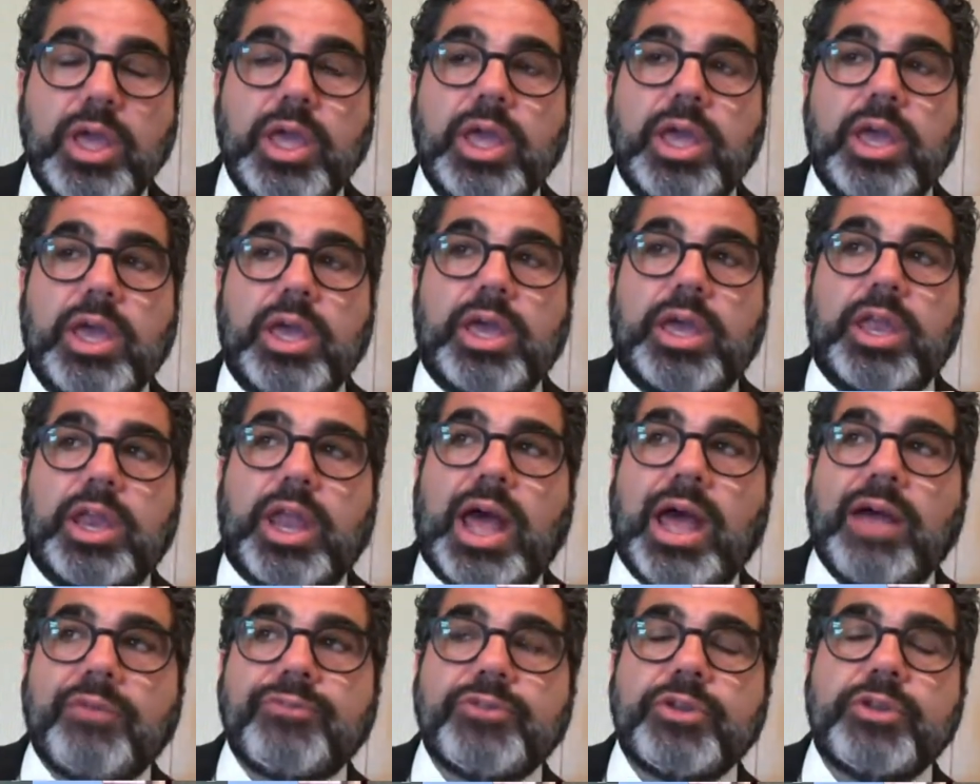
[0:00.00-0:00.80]
And
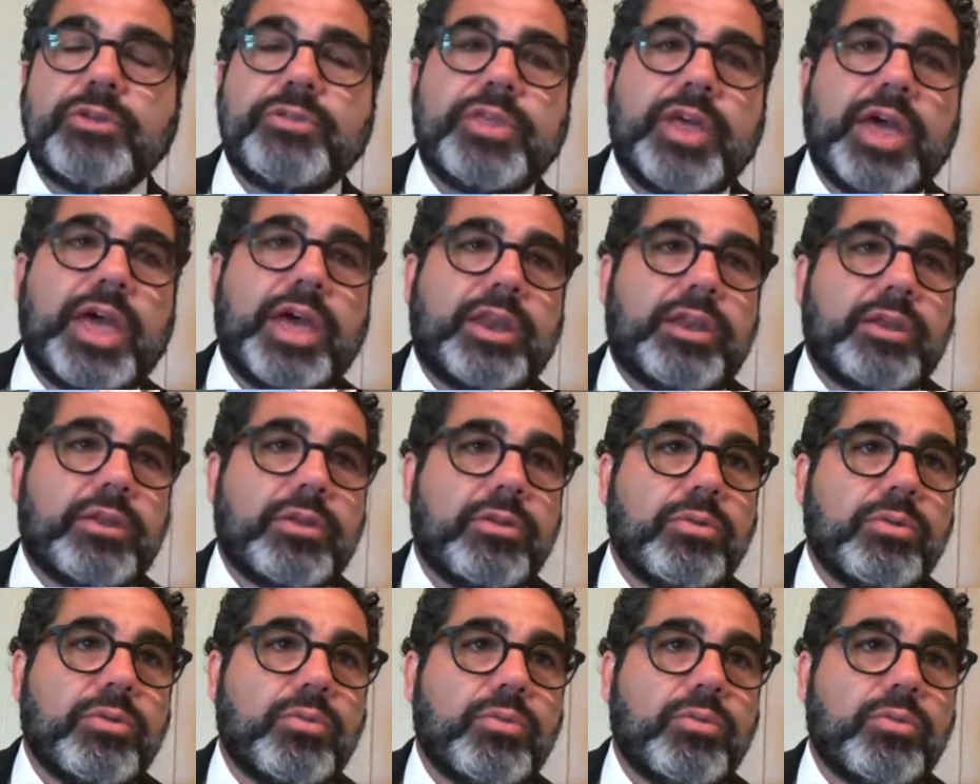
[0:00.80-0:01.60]
after that,
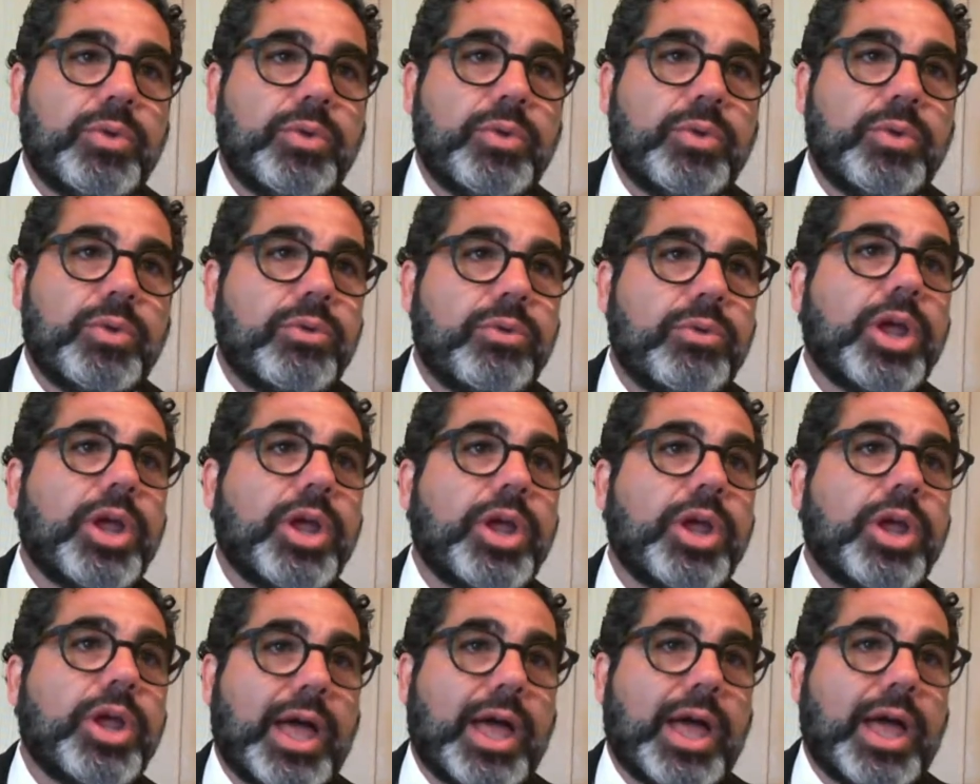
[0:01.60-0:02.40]
we
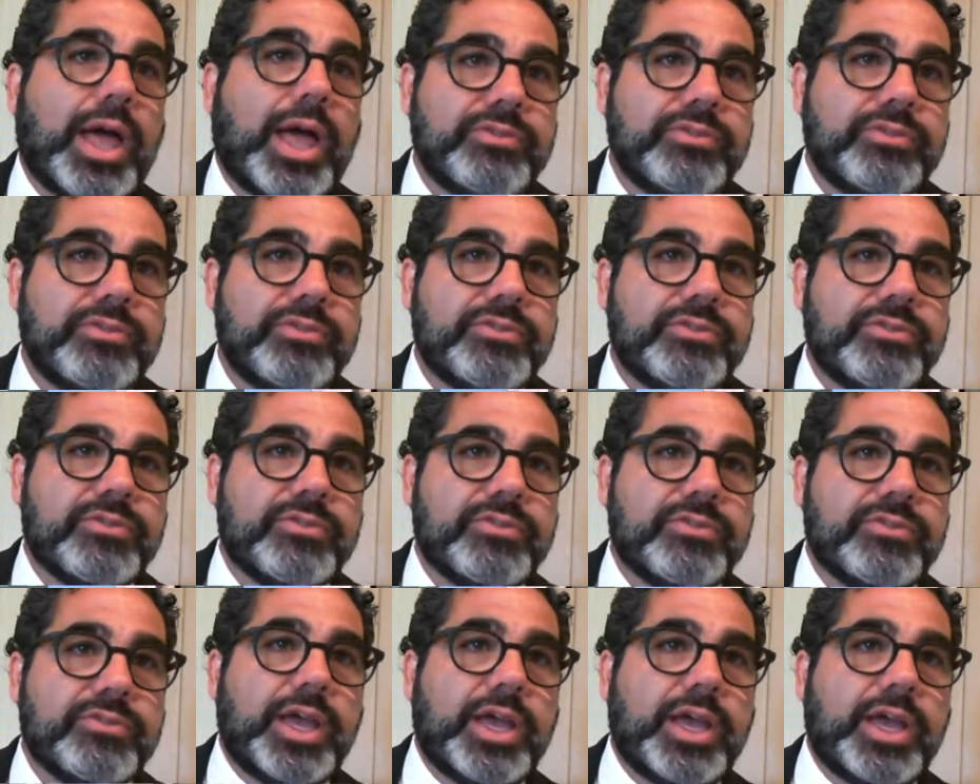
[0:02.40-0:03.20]
realized that
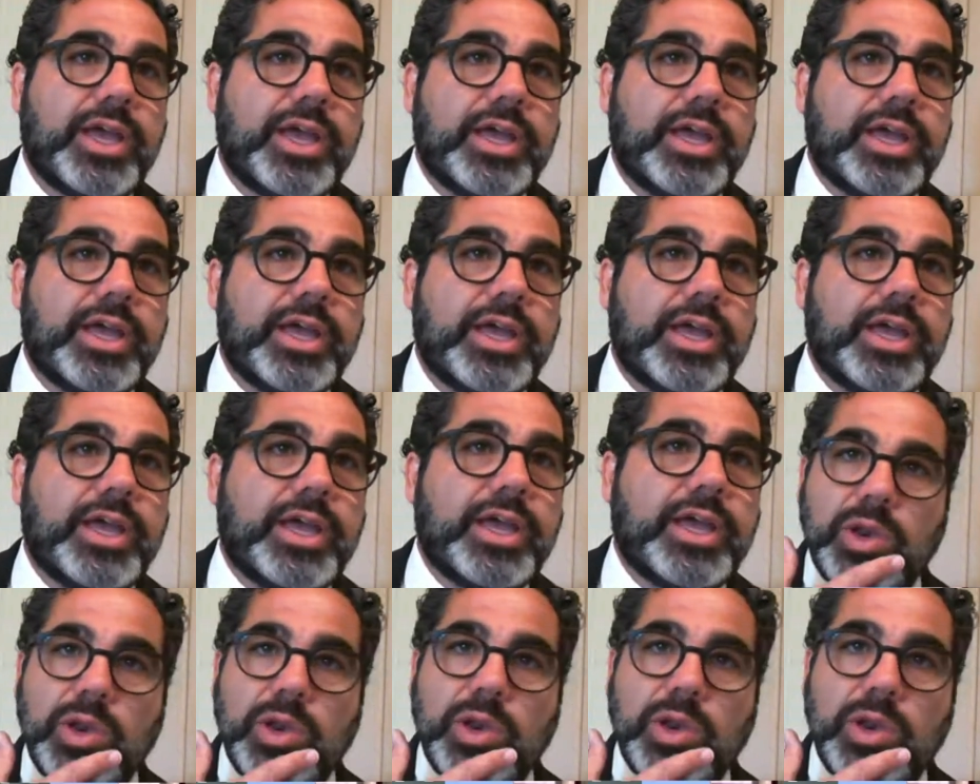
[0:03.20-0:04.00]
the only way
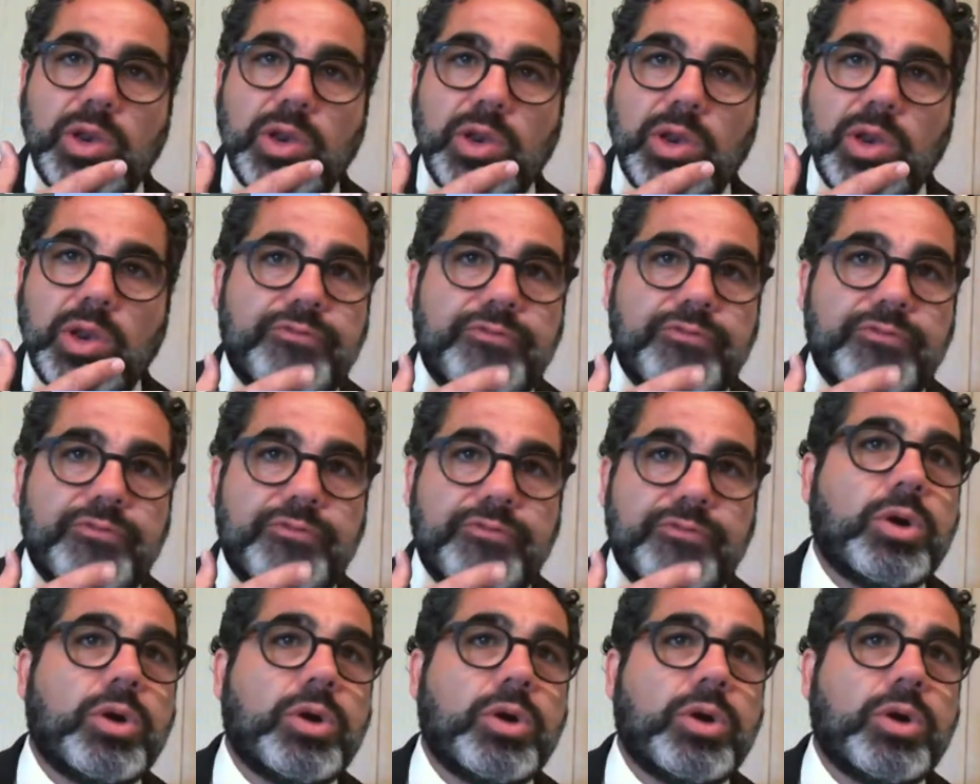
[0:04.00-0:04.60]
forward